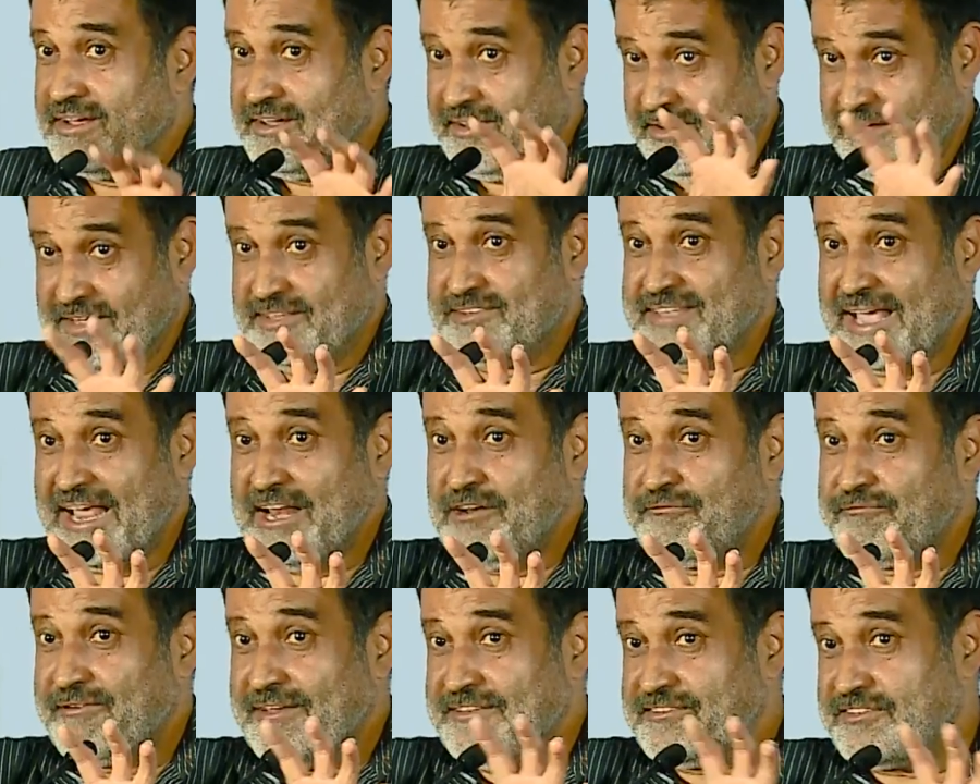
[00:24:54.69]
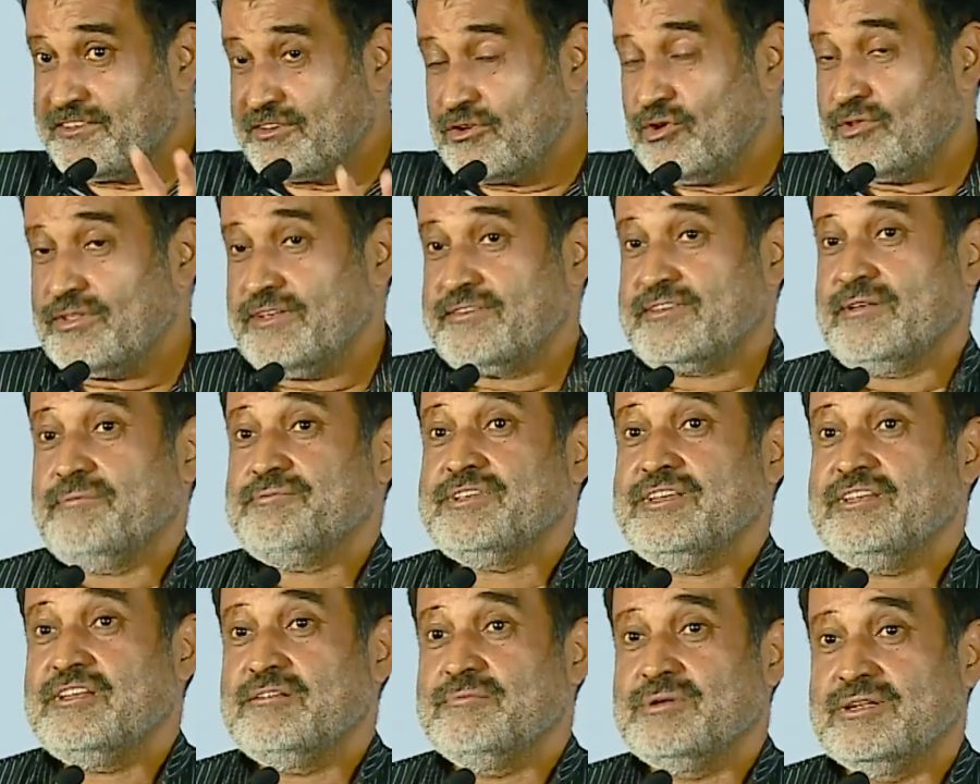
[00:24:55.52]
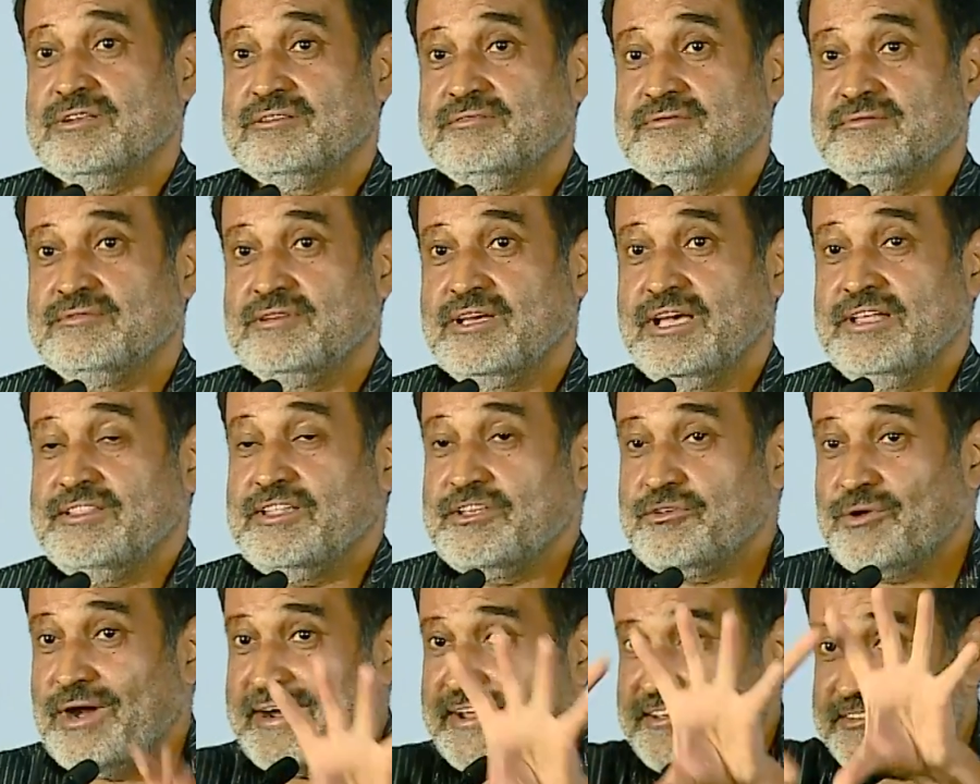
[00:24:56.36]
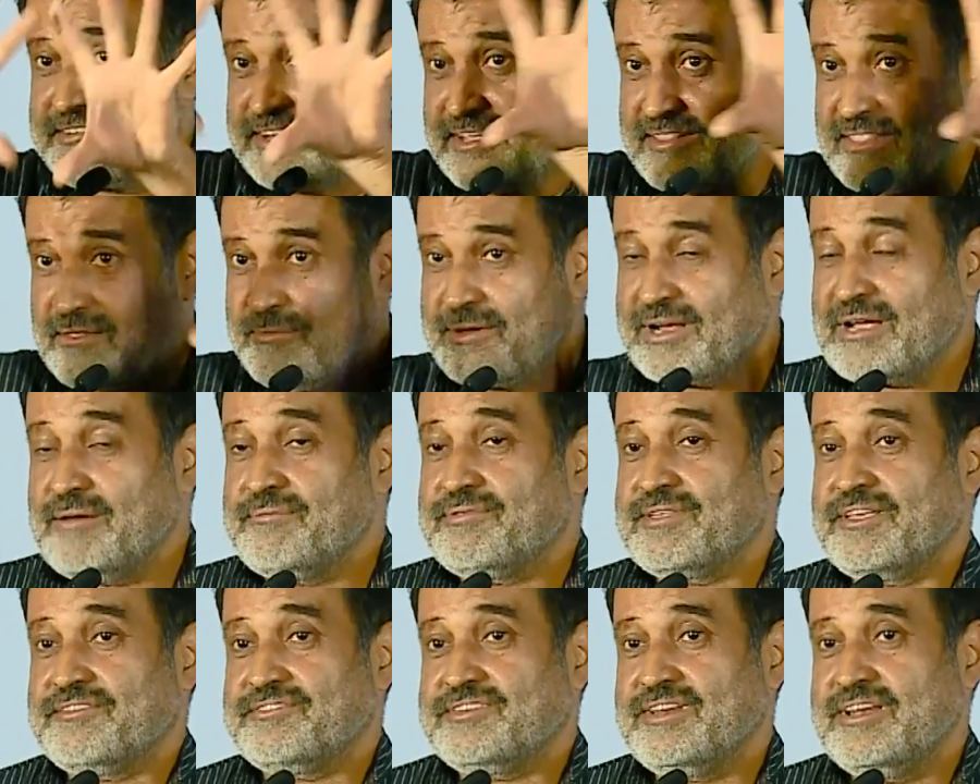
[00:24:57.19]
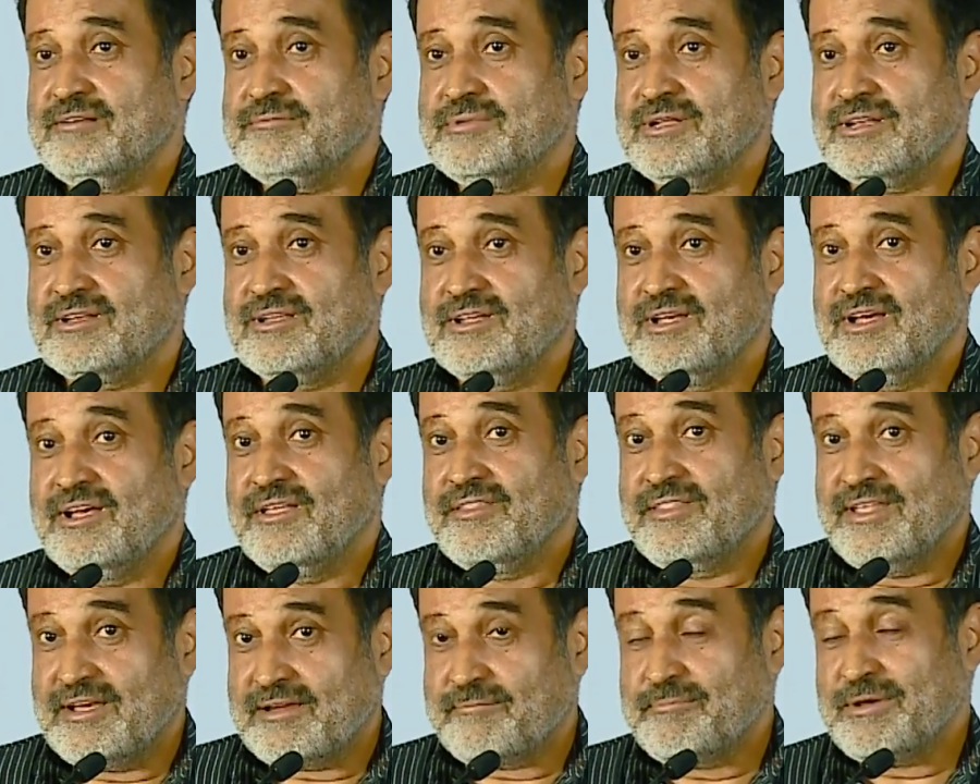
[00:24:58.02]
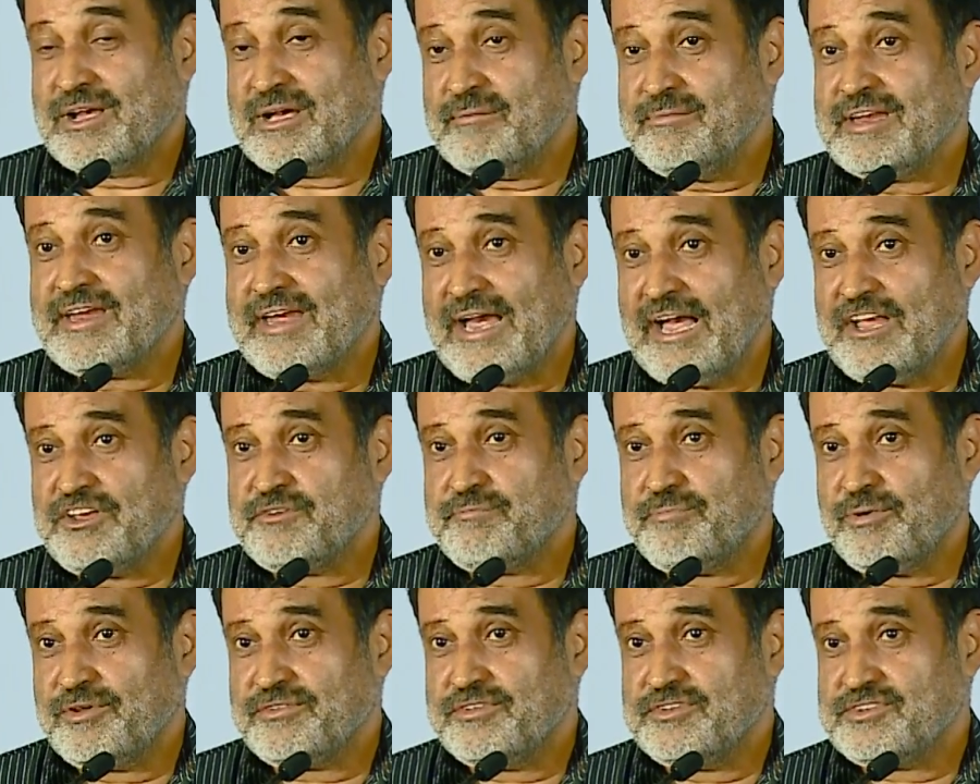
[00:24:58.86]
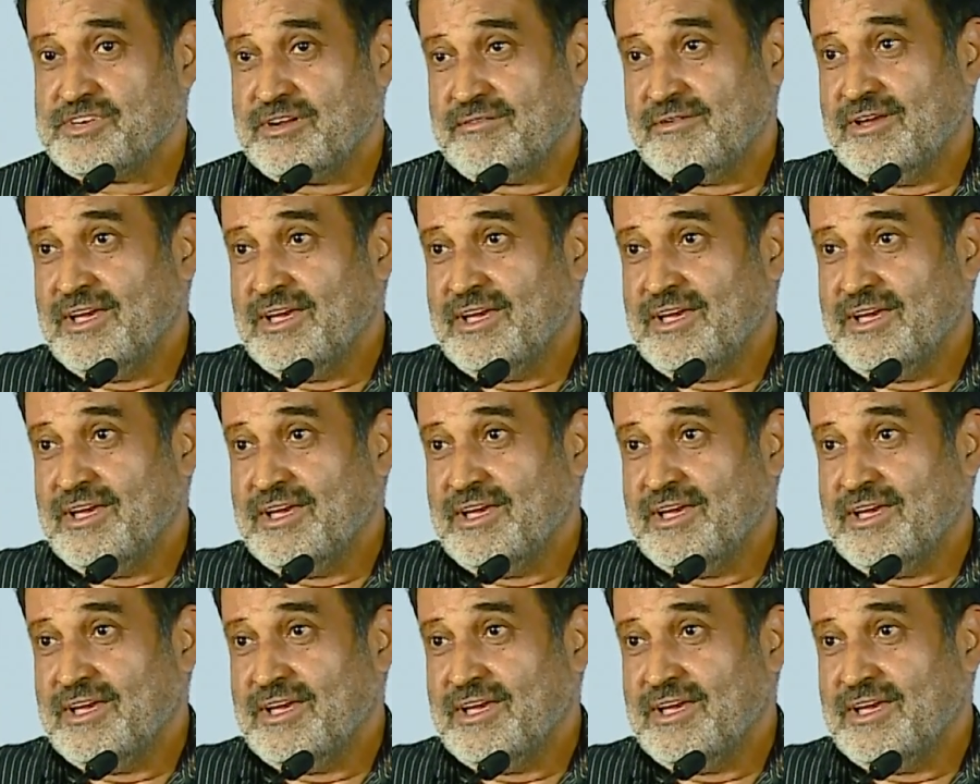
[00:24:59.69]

In San Francisco, they're sustainable. In the United States, they become sustainable. They're becoming cash positive.